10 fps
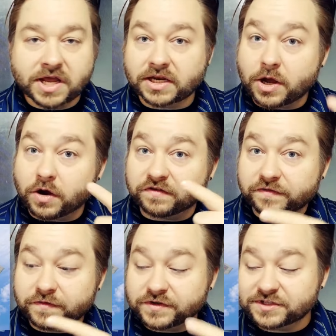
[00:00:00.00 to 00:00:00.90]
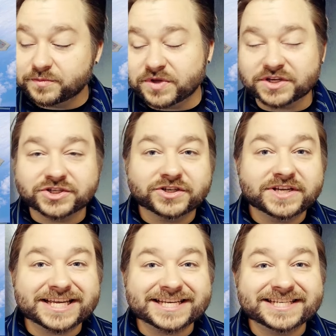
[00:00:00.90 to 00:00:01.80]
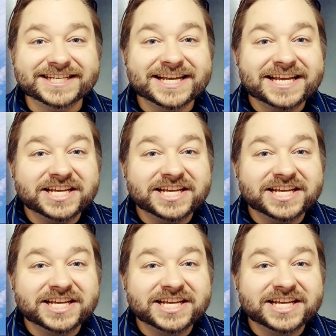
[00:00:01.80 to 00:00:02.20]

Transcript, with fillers: Now, our first picture is